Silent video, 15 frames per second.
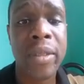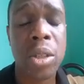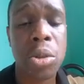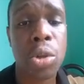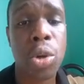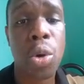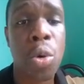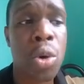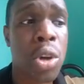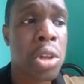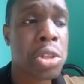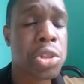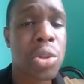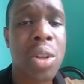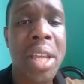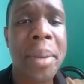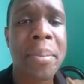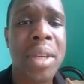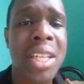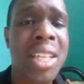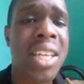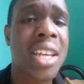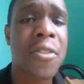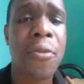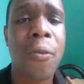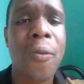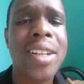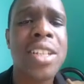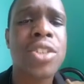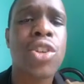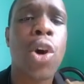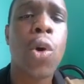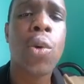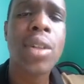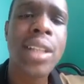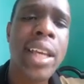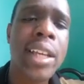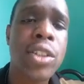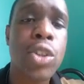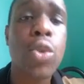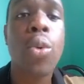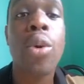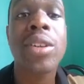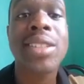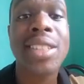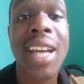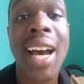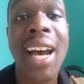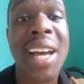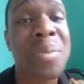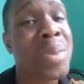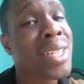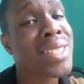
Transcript: You know, so let me give this whole day towards God,